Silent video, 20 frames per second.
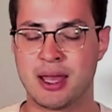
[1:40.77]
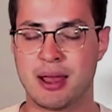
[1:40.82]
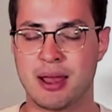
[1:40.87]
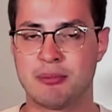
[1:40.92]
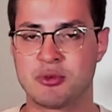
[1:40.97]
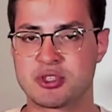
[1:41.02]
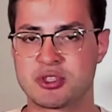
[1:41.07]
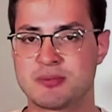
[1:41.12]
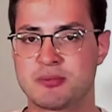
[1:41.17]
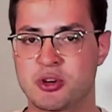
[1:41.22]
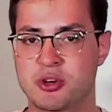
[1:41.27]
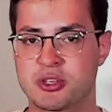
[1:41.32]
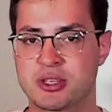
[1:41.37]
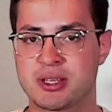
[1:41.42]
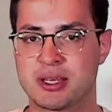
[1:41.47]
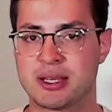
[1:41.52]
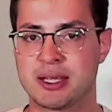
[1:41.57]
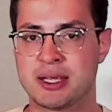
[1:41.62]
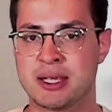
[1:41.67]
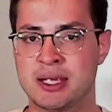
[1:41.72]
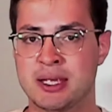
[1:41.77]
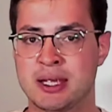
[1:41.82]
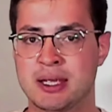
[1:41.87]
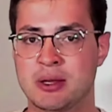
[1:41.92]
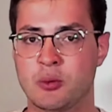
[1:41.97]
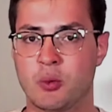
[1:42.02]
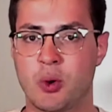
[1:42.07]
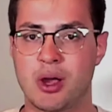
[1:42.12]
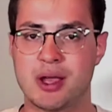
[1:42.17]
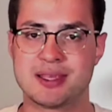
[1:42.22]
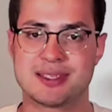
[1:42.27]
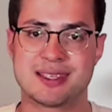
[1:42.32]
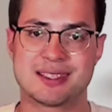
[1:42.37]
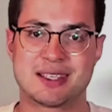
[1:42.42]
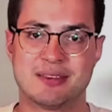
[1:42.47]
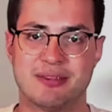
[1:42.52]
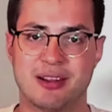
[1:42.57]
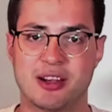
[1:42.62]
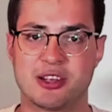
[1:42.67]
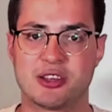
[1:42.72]
And most importantly, what is the
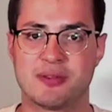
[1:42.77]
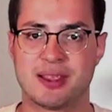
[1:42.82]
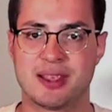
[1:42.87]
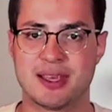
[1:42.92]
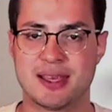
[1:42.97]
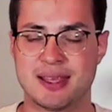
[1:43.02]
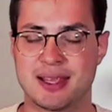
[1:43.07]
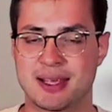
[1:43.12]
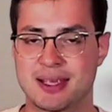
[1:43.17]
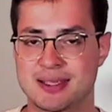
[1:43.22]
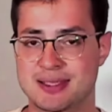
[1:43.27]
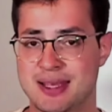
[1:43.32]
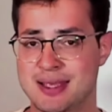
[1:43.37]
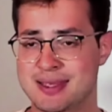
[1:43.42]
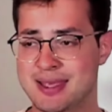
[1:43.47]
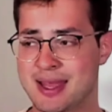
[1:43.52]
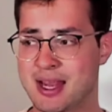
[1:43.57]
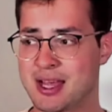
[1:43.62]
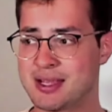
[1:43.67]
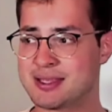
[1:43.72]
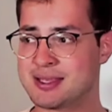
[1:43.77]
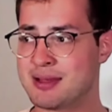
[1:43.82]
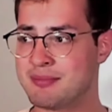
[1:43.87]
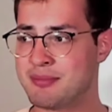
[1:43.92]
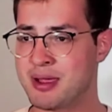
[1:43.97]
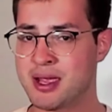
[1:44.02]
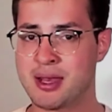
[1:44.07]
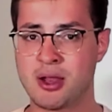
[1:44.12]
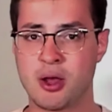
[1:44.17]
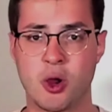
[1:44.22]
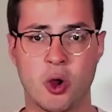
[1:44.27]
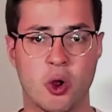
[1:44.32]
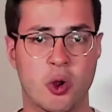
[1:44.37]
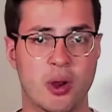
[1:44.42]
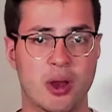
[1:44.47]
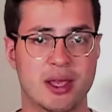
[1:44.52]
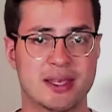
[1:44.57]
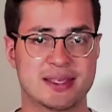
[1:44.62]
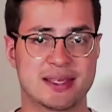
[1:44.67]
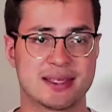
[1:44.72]
severity of the headache? Is it a 10 out of 10 pain
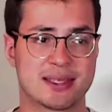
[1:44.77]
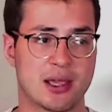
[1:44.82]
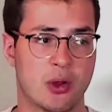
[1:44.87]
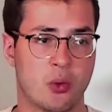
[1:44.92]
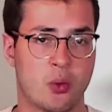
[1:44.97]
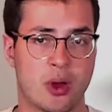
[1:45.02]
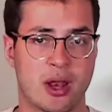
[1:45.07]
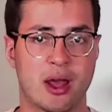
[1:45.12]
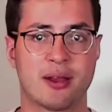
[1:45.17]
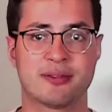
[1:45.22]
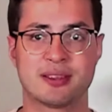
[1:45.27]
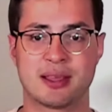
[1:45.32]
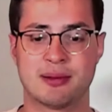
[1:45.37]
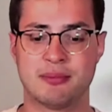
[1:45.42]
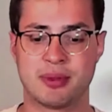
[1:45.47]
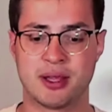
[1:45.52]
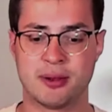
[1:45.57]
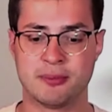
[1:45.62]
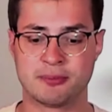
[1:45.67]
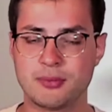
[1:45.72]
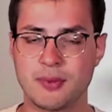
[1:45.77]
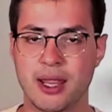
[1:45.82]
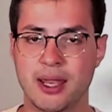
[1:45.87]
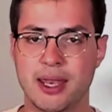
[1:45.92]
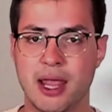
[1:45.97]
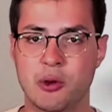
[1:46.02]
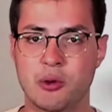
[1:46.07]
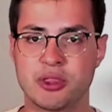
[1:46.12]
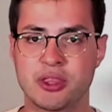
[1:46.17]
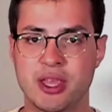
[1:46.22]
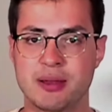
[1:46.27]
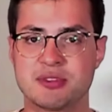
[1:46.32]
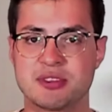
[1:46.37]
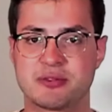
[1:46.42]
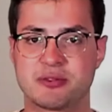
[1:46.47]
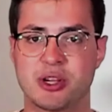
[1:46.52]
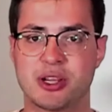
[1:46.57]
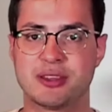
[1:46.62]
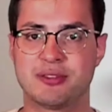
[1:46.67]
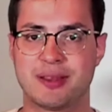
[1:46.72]
or is it a 1 out of 10 pain? Now in terms
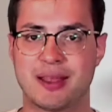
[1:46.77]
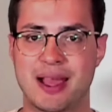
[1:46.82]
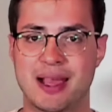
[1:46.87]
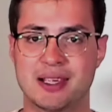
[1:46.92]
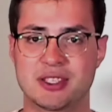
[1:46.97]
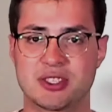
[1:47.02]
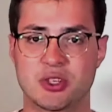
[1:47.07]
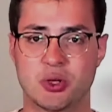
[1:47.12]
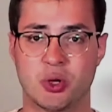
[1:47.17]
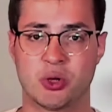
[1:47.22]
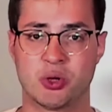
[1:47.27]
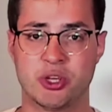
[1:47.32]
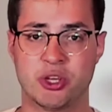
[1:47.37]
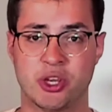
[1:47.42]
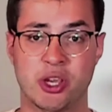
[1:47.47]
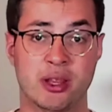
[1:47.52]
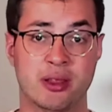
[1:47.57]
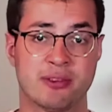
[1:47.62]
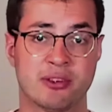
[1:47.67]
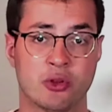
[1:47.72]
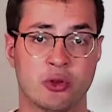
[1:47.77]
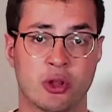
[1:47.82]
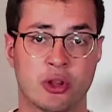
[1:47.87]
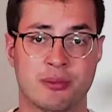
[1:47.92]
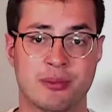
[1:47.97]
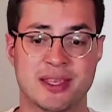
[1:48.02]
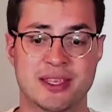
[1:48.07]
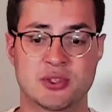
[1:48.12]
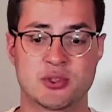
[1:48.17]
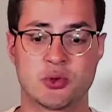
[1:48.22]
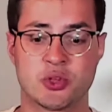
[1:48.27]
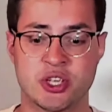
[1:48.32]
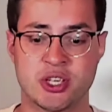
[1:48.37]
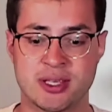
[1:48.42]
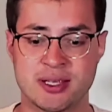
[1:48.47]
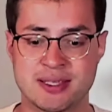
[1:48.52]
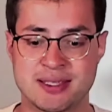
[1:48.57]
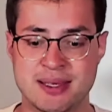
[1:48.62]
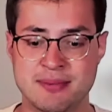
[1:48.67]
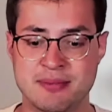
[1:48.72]
of red flags, or you could even call them
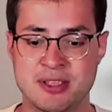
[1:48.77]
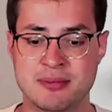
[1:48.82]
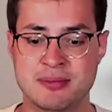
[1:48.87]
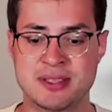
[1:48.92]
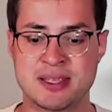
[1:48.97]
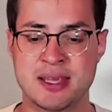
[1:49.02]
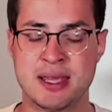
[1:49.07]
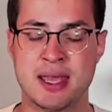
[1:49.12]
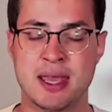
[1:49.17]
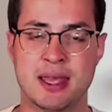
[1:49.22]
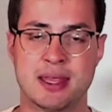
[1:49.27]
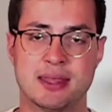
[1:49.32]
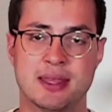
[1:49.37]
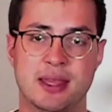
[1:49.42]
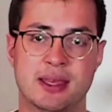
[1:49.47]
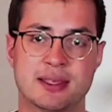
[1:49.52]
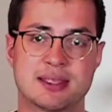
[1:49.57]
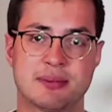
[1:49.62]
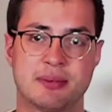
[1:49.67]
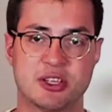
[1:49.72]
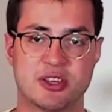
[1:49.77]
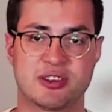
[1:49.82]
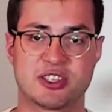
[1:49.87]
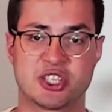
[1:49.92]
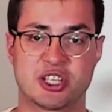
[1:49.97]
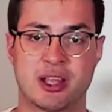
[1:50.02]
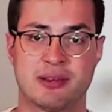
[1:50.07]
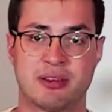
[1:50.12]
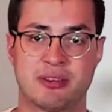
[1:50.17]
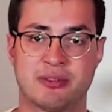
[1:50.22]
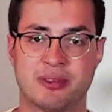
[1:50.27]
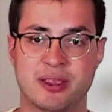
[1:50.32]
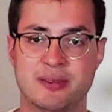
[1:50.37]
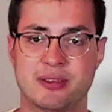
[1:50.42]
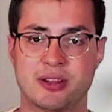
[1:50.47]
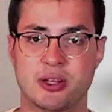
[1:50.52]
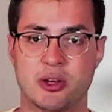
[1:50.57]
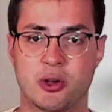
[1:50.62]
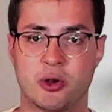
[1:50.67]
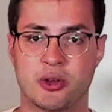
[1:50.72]
associated symptoms, does the patient have a
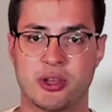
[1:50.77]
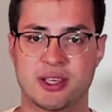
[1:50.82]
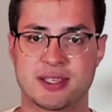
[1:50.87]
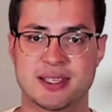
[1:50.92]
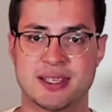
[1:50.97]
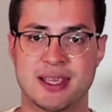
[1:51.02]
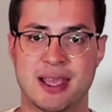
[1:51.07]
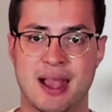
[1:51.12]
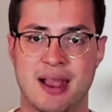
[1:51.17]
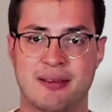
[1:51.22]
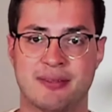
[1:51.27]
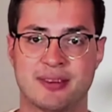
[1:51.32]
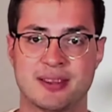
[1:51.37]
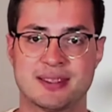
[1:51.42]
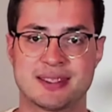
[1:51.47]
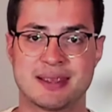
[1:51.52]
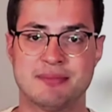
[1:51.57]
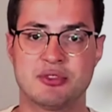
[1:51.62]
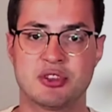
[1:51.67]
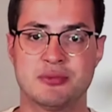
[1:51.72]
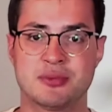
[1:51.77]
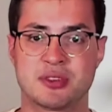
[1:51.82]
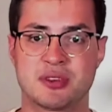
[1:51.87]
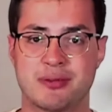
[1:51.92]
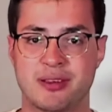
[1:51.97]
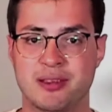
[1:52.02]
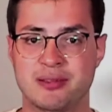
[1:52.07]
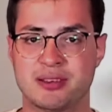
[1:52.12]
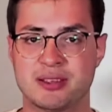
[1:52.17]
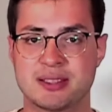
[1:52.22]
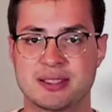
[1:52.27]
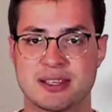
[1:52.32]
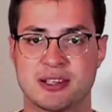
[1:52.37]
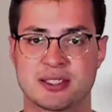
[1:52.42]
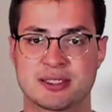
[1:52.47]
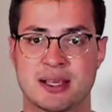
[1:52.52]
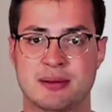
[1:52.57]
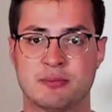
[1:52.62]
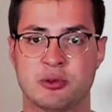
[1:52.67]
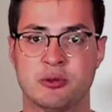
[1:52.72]
fever or does he have symptoms of fever? So
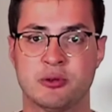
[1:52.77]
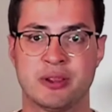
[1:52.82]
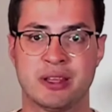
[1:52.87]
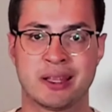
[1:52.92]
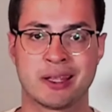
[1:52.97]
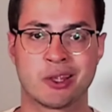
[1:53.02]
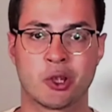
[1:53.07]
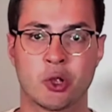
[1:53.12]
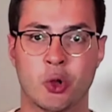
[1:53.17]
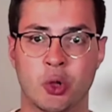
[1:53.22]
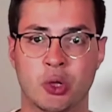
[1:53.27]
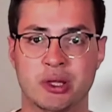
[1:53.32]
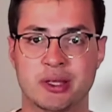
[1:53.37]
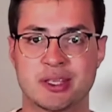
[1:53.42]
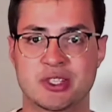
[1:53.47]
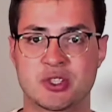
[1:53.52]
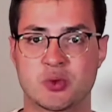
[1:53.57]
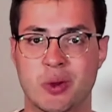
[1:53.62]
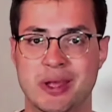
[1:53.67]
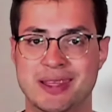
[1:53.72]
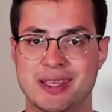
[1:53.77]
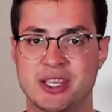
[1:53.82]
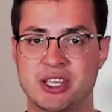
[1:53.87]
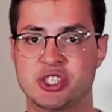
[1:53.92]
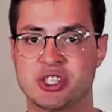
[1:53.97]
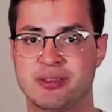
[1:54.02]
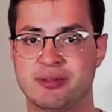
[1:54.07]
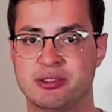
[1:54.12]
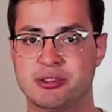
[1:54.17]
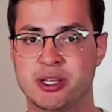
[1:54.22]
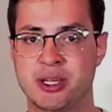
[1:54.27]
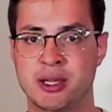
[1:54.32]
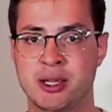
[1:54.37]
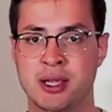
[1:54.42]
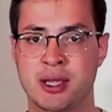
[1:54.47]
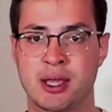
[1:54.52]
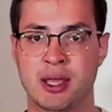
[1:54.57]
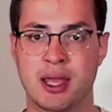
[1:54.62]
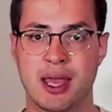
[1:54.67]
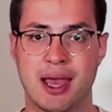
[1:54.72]
for example, feeling cold, sweaty, shivery,
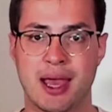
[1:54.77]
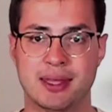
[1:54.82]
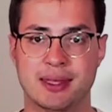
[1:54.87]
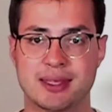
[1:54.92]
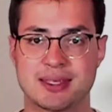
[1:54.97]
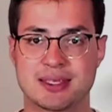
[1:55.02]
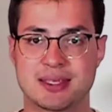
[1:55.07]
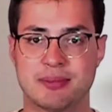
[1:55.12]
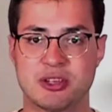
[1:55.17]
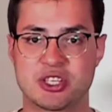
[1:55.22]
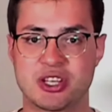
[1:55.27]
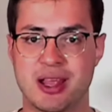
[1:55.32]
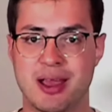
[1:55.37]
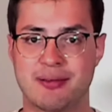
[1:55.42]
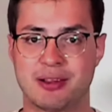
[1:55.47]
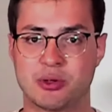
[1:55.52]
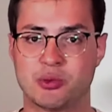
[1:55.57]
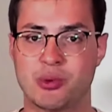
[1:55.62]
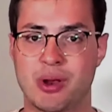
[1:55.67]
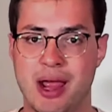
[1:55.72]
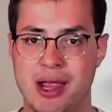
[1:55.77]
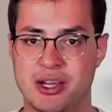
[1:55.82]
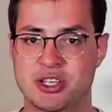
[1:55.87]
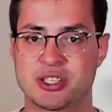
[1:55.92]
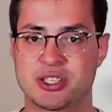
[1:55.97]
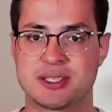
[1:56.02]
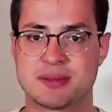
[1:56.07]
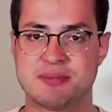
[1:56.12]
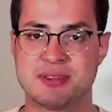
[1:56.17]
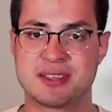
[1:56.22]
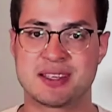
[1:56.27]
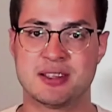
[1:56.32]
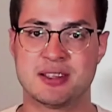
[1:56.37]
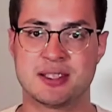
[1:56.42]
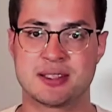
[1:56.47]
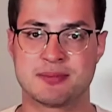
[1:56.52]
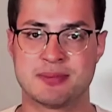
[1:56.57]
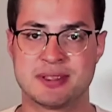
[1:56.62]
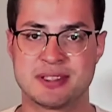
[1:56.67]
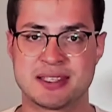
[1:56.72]
and does the patient have a rash,
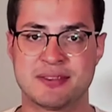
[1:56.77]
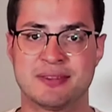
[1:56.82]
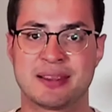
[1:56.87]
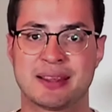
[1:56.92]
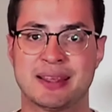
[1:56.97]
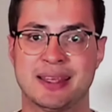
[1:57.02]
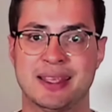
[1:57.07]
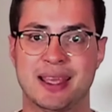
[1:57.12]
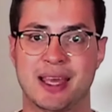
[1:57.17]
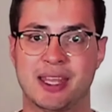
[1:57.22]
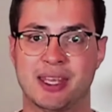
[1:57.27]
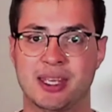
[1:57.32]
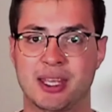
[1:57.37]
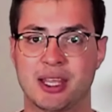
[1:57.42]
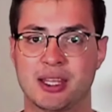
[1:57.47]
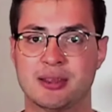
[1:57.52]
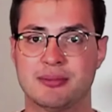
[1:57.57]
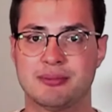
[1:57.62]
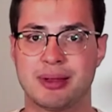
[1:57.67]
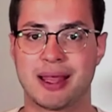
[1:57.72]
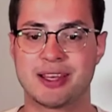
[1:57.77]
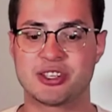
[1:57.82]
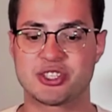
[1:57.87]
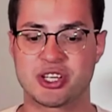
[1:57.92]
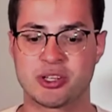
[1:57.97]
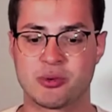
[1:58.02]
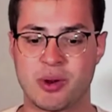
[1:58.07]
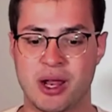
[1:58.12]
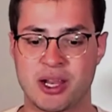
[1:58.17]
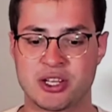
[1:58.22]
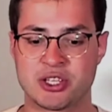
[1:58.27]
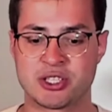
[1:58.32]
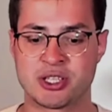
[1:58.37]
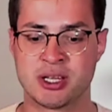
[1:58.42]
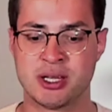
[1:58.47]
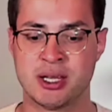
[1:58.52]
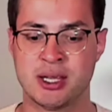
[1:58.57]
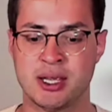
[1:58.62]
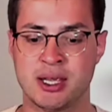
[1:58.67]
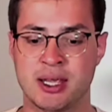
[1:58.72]
specifically a non-blanching rash?